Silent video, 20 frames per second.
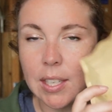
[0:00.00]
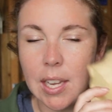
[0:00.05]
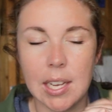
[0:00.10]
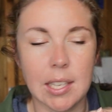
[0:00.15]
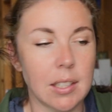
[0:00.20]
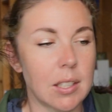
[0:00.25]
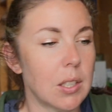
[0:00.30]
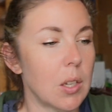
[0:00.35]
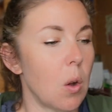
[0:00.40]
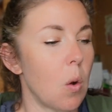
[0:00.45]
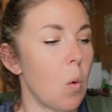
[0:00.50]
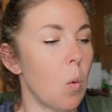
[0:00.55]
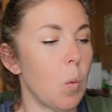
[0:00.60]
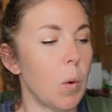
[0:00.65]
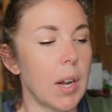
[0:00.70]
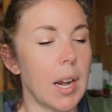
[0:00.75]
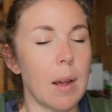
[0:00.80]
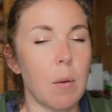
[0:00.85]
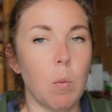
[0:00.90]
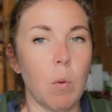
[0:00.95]
And so
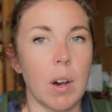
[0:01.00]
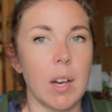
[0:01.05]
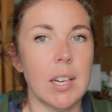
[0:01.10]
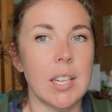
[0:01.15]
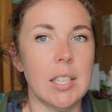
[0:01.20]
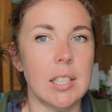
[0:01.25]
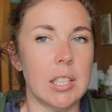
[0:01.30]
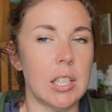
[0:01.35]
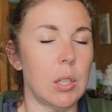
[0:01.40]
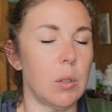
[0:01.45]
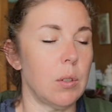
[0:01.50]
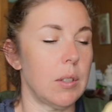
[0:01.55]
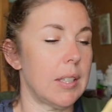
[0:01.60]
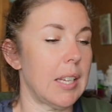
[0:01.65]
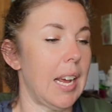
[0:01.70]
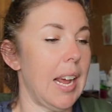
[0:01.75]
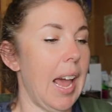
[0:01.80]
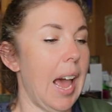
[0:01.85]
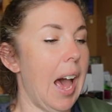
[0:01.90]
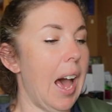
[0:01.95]
what I want to do is
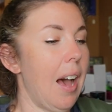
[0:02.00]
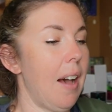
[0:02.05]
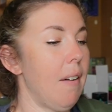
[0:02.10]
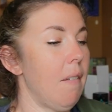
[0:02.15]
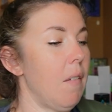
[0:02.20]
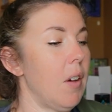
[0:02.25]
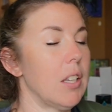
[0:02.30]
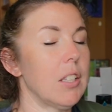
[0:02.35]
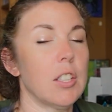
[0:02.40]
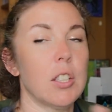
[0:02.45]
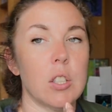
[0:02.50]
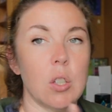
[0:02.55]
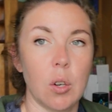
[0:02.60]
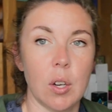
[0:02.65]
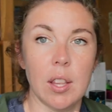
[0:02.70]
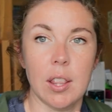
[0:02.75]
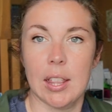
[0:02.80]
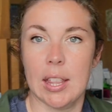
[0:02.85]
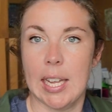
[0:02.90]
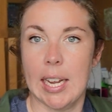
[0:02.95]
I have
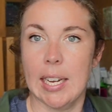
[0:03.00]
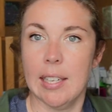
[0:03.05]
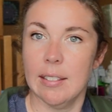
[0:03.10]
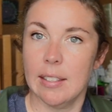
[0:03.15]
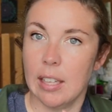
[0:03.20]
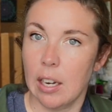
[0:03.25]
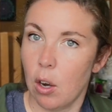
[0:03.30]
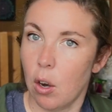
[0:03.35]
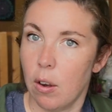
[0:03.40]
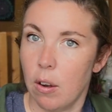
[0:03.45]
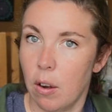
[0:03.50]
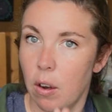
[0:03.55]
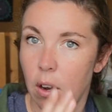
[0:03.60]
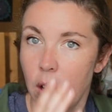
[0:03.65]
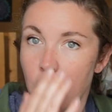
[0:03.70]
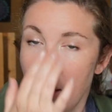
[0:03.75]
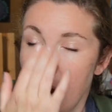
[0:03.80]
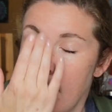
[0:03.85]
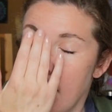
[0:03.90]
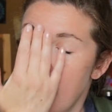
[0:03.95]
certain things that are
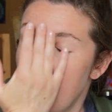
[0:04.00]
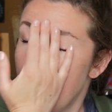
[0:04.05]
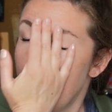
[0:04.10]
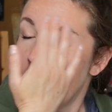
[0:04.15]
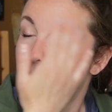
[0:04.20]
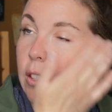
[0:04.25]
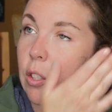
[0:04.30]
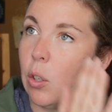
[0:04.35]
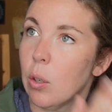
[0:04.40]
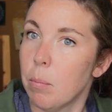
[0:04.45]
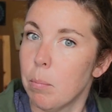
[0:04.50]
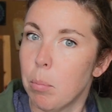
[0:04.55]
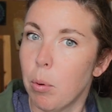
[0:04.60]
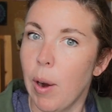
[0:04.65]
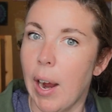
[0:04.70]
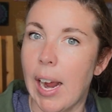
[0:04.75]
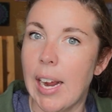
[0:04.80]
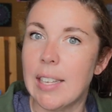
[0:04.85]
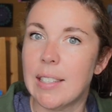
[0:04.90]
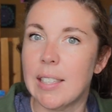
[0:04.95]
a certain
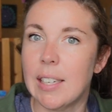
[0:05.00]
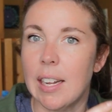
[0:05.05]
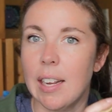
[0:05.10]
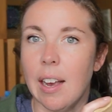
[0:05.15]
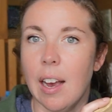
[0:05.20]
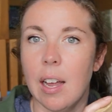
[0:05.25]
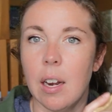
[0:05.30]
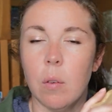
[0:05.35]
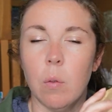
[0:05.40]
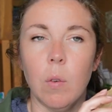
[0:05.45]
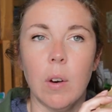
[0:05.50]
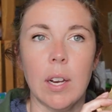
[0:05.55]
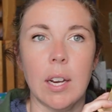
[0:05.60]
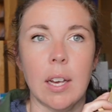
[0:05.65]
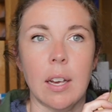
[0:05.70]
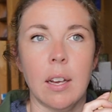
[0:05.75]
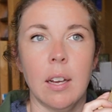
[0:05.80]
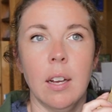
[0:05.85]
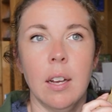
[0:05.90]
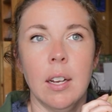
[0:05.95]
price and I kind of want
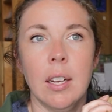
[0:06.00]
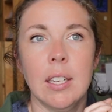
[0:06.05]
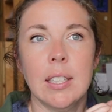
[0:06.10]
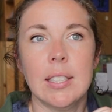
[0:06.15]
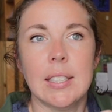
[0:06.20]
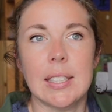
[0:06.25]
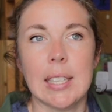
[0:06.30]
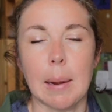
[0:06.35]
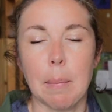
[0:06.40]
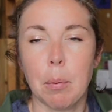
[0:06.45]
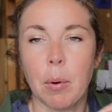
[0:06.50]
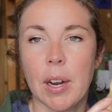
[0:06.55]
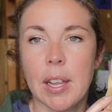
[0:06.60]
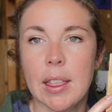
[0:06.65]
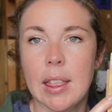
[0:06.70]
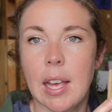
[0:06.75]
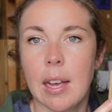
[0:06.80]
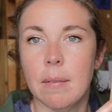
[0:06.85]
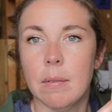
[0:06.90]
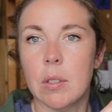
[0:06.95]
to separate
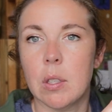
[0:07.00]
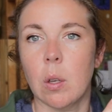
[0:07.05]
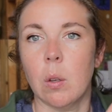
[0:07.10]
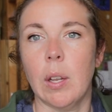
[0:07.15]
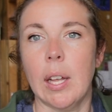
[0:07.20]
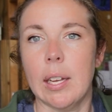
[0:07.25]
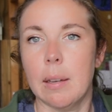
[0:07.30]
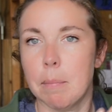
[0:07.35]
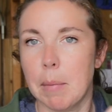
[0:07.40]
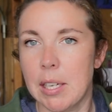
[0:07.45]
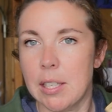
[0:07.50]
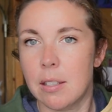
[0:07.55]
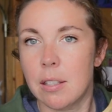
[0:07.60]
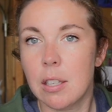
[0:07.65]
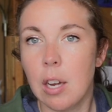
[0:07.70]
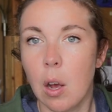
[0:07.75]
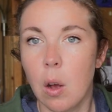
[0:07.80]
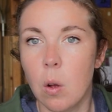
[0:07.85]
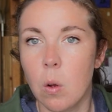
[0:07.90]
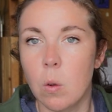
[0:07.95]
them. So like my
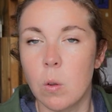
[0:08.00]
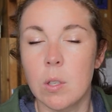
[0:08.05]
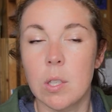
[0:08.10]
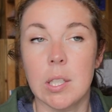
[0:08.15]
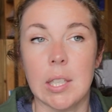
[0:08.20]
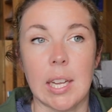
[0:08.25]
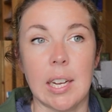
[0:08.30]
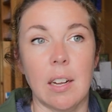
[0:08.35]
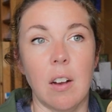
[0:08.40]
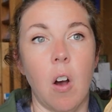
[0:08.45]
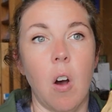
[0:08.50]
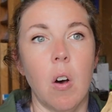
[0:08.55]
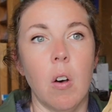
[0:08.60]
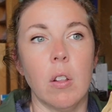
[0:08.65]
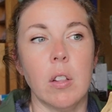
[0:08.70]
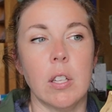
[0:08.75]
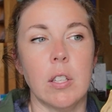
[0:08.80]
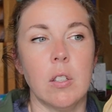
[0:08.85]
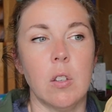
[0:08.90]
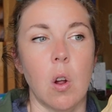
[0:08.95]
stones, like all
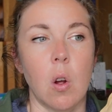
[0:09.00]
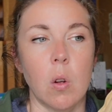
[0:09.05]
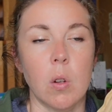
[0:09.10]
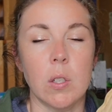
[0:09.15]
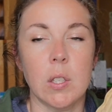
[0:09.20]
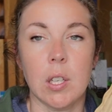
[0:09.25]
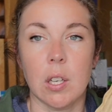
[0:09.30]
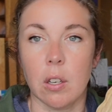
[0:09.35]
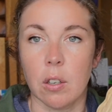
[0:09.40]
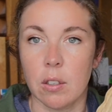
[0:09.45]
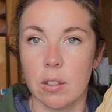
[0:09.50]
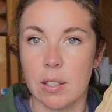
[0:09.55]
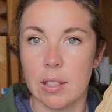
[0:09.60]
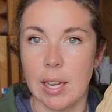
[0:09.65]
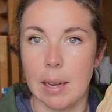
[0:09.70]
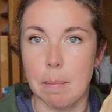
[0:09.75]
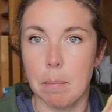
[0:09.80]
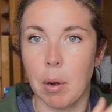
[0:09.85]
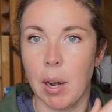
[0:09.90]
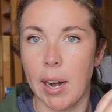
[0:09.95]
the stones that are the
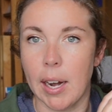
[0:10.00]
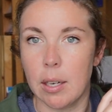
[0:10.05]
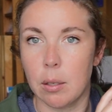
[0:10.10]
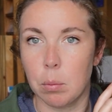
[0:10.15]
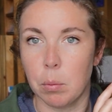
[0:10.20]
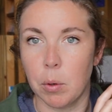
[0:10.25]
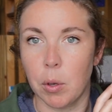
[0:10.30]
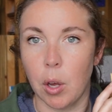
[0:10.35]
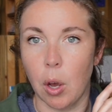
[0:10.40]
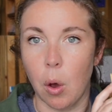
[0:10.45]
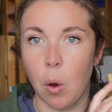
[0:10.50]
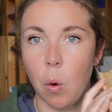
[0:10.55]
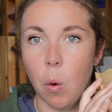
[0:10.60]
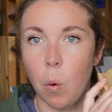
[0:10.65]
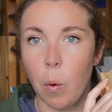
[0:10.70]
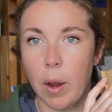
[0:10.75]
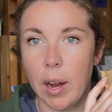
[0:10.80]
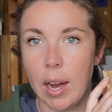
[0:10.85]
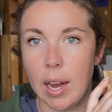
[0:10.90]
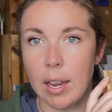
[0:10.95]
same price will
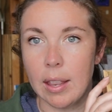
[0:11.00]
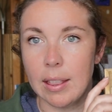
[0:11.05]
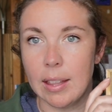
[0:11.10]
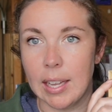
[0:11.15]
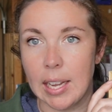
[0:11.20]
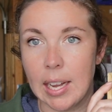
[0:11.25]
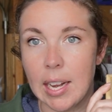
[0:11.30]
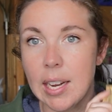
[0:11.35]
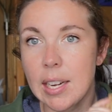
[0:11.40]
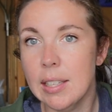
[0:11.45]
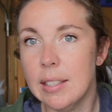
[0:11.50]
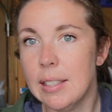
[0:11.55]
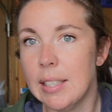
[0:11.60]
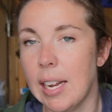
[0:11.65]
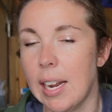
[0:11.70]
go in these.